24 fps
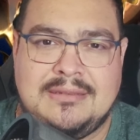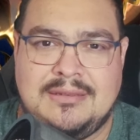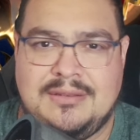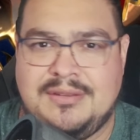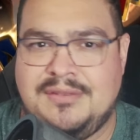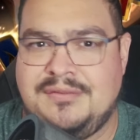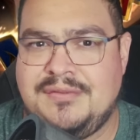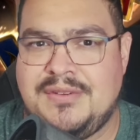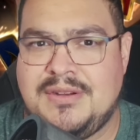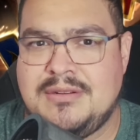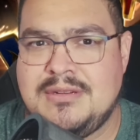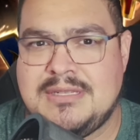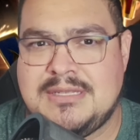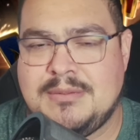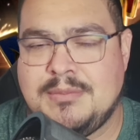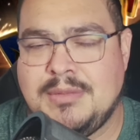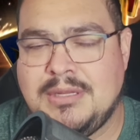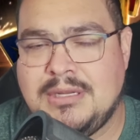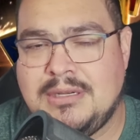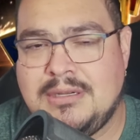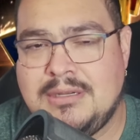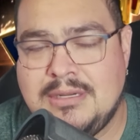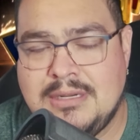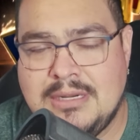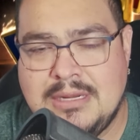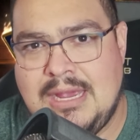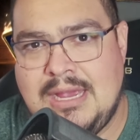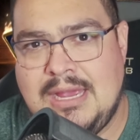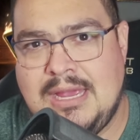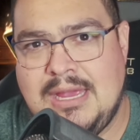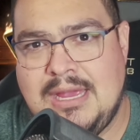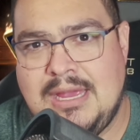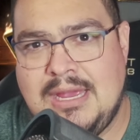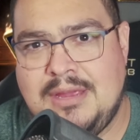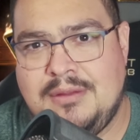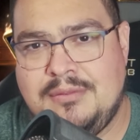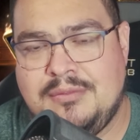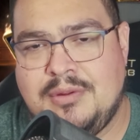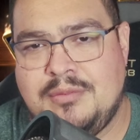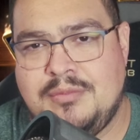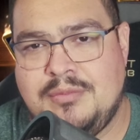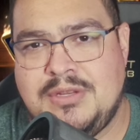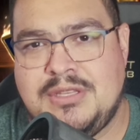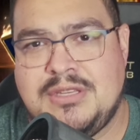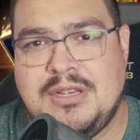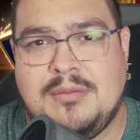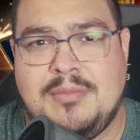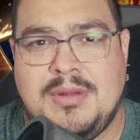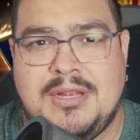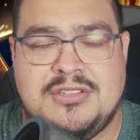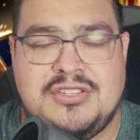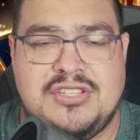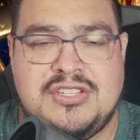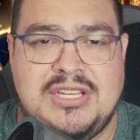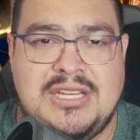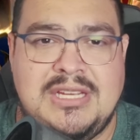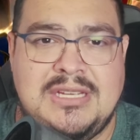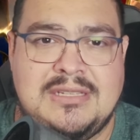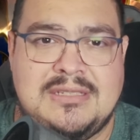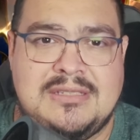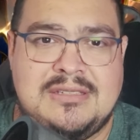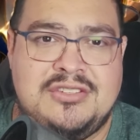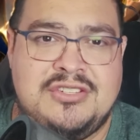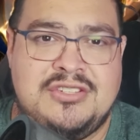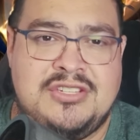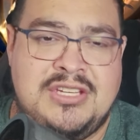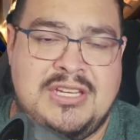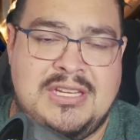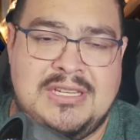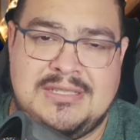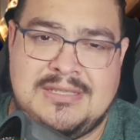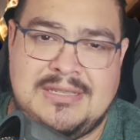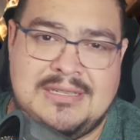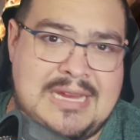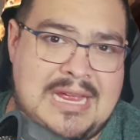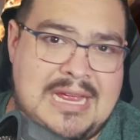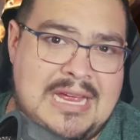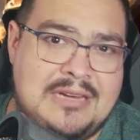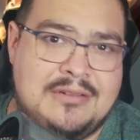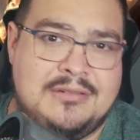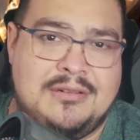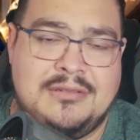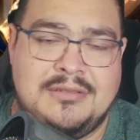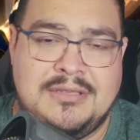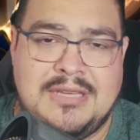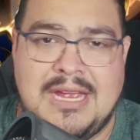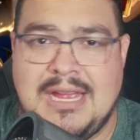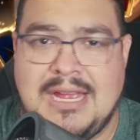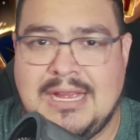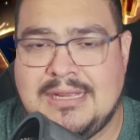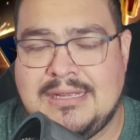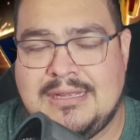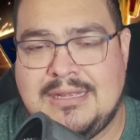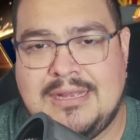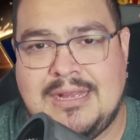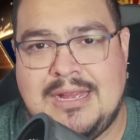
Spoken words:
They're very similar. And when we talk about Jinx and aggro deck,